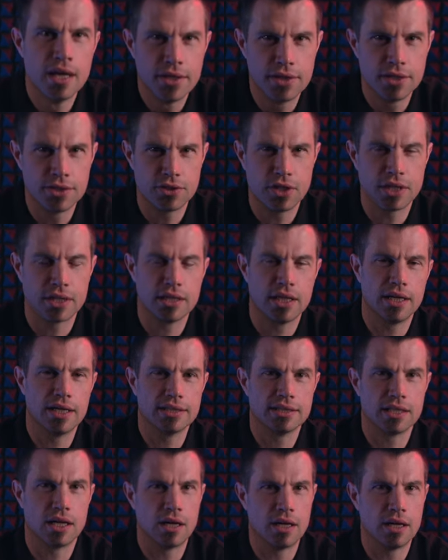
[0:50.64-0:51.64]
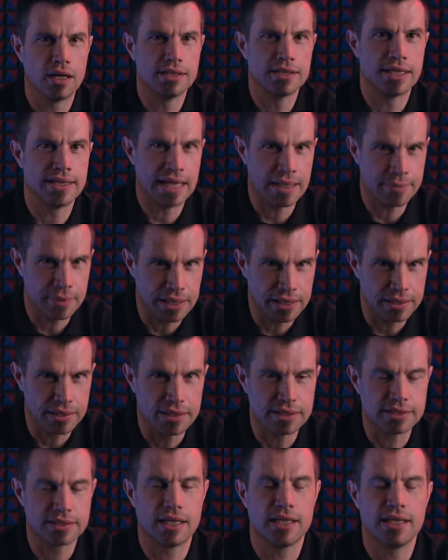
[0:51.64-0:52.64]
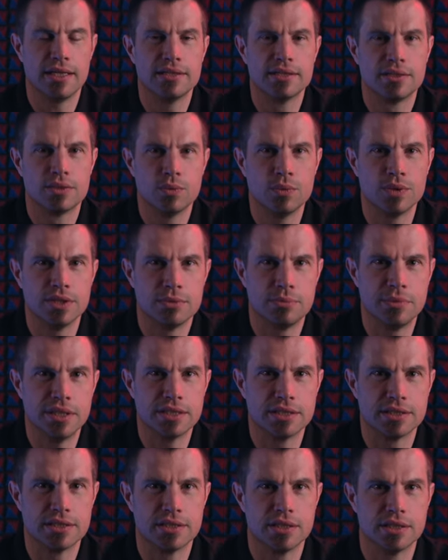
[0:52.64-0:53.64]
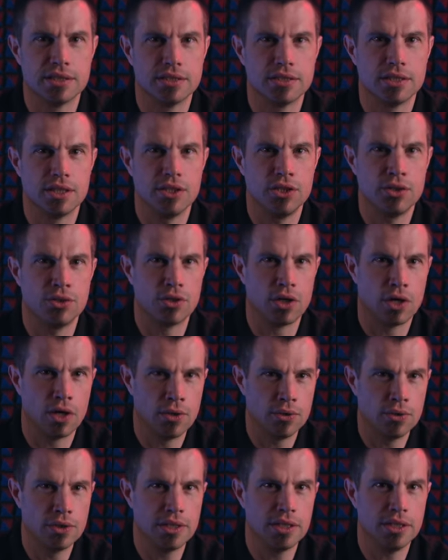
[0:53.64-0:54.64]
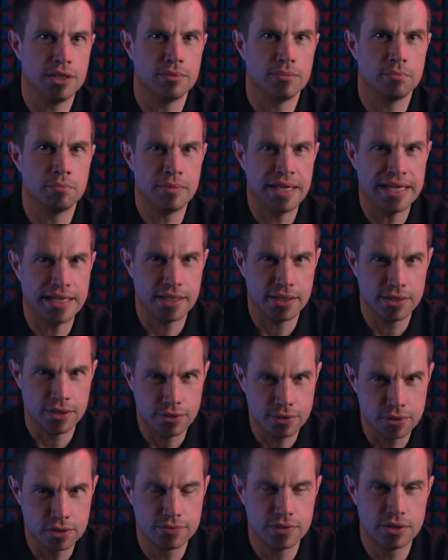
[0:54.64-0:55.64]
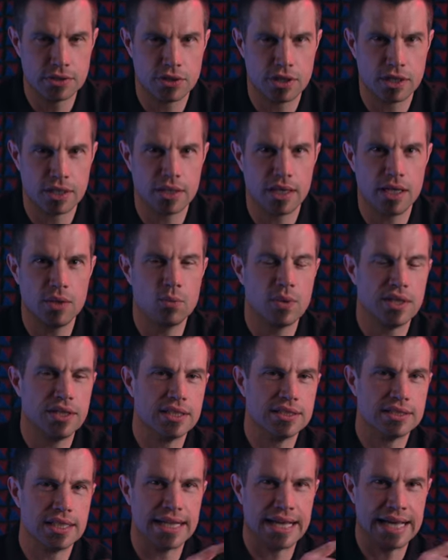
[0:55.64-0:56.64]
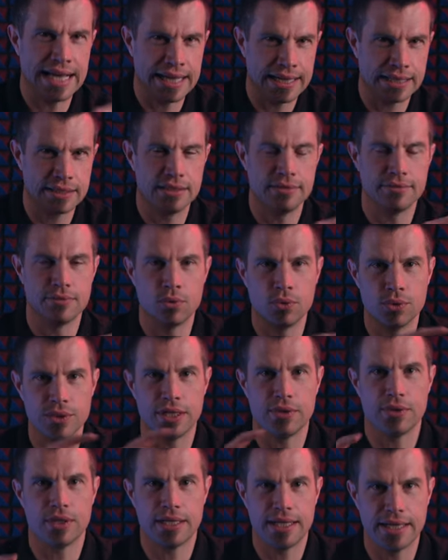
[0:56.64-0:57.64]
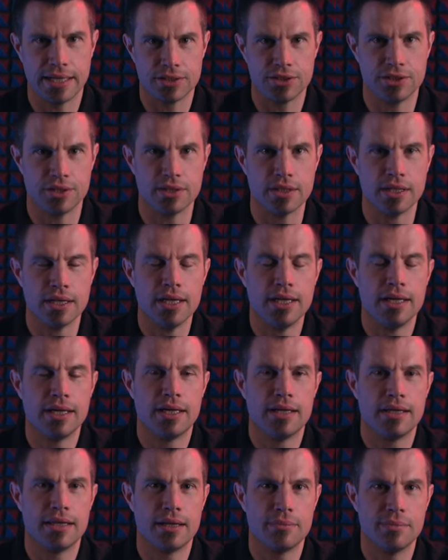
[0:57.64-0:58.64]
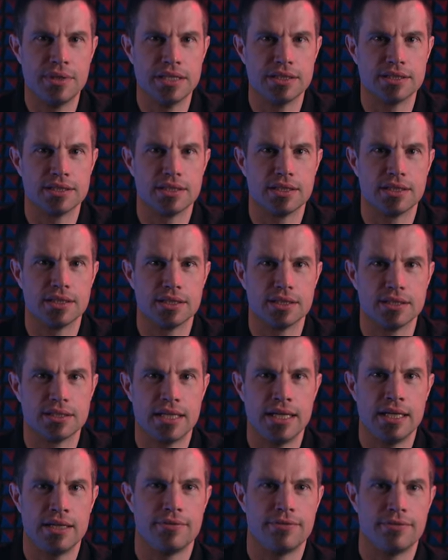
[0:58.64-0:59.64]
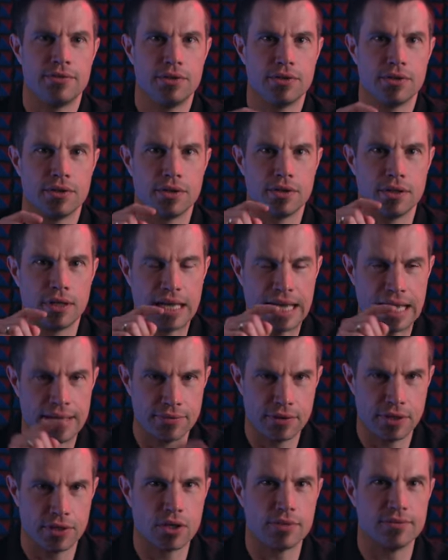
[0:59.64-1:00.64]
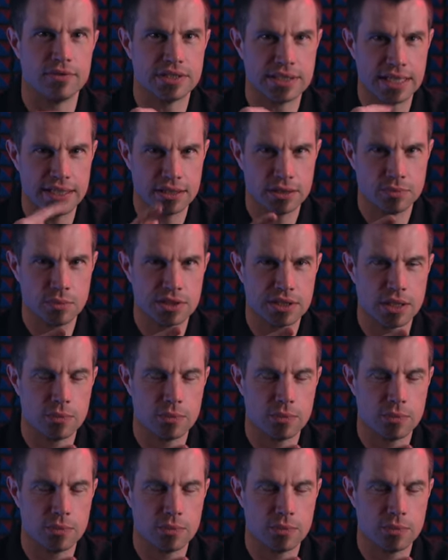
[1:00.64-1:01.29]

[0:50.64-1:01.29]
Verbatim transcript: The trunk lines are dynamically assigned, which means that you're only making use of a trunk line when there's an active audio connection. That means that if you're having a conversation with